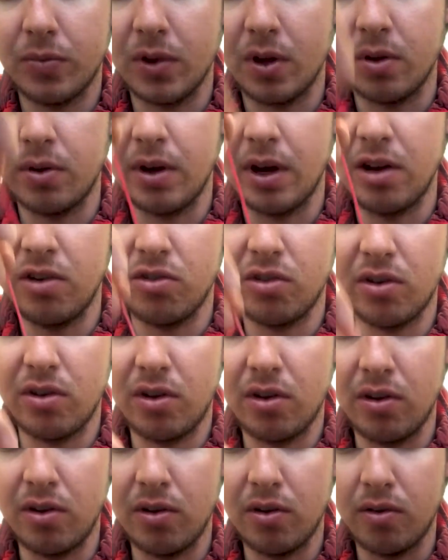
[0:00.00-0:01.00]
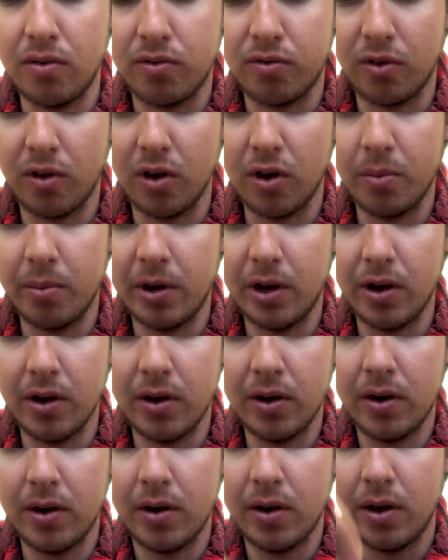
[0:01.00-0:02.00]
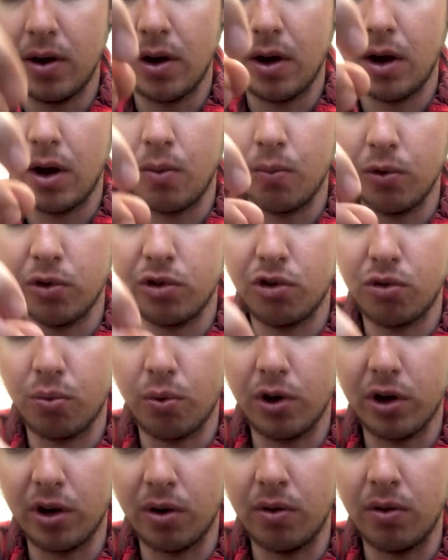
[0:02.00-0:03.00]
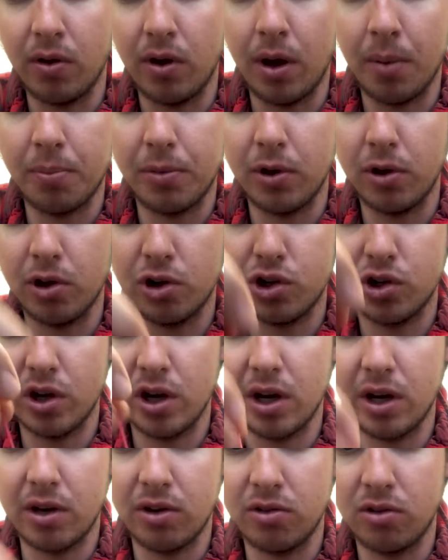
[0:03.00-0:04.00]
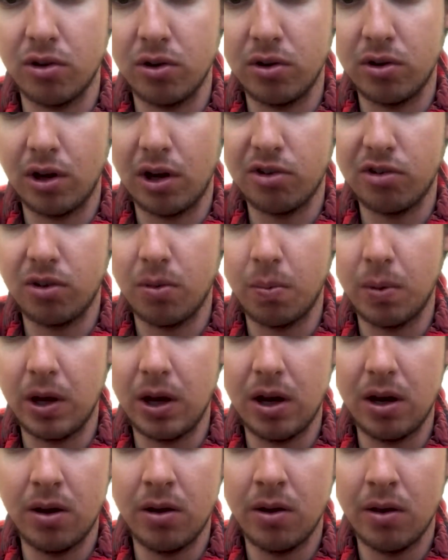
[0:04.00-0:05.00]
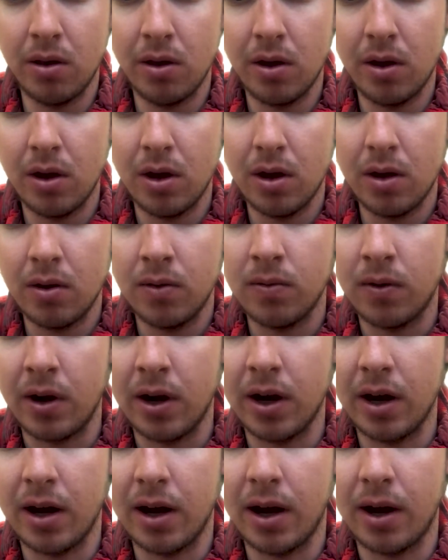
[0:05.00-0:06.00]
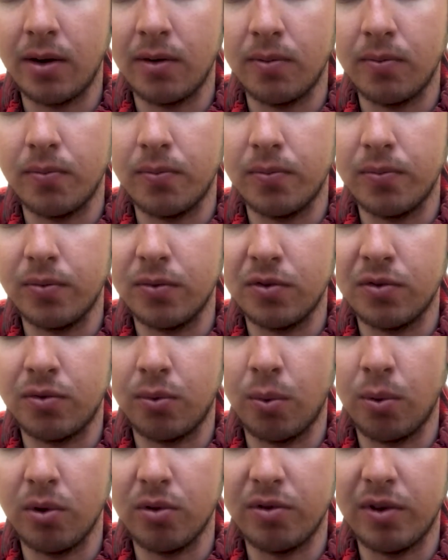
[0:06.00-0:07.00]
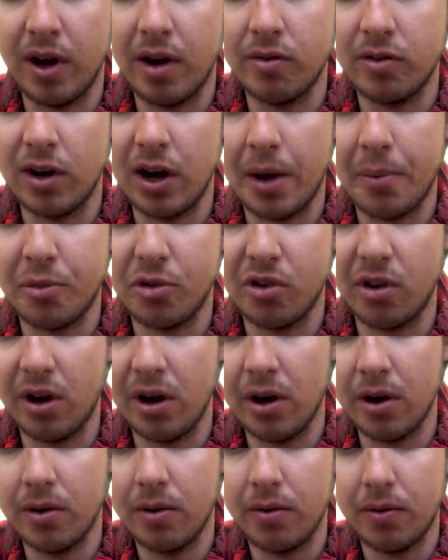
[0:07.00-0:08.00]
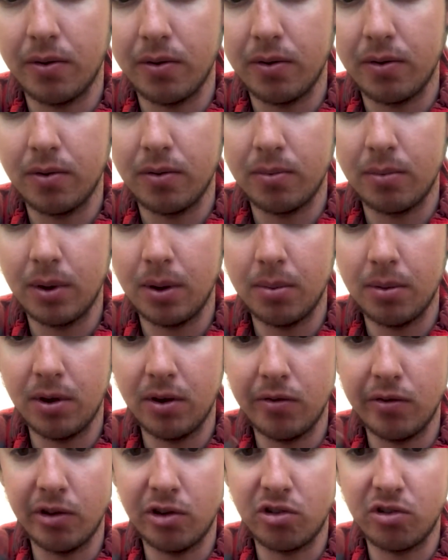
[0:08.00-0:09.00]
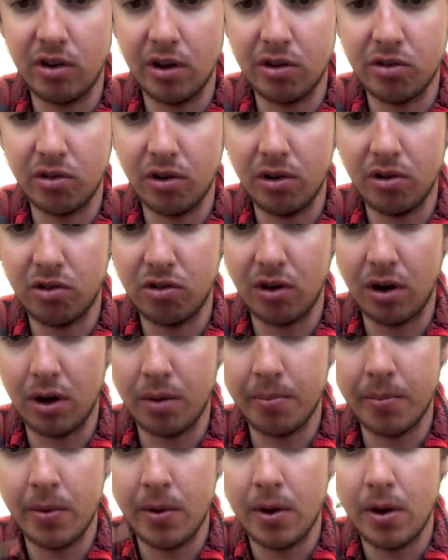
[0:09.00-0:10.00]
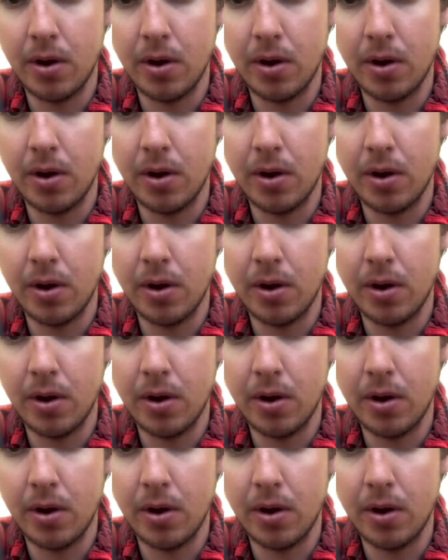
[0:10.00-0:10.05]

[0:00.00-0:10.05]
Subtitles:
Nice and firm here. And we'll just work it up the hook shank until you touch the bead. I got 4 or 5 wraps there, maybe even 6 on some.